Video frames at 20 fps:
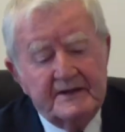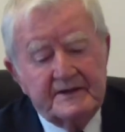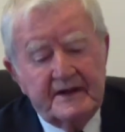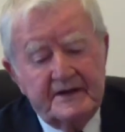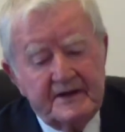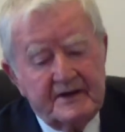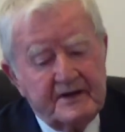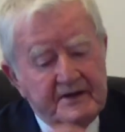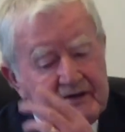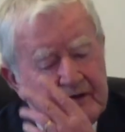that
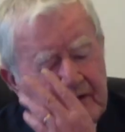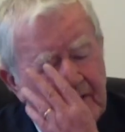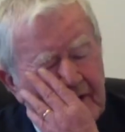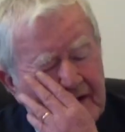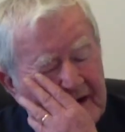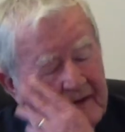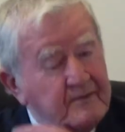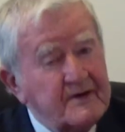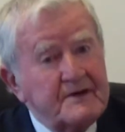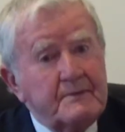they can do
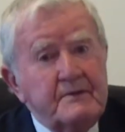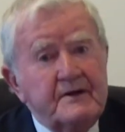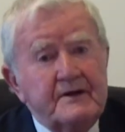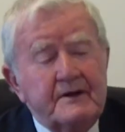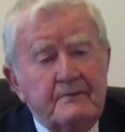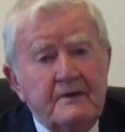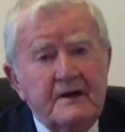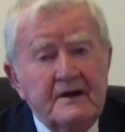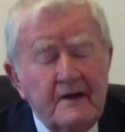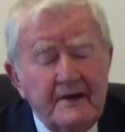whatever the
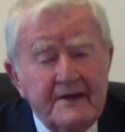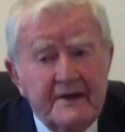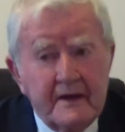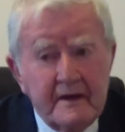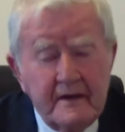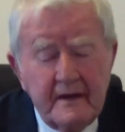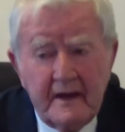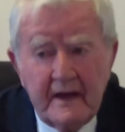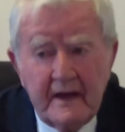bloody well like.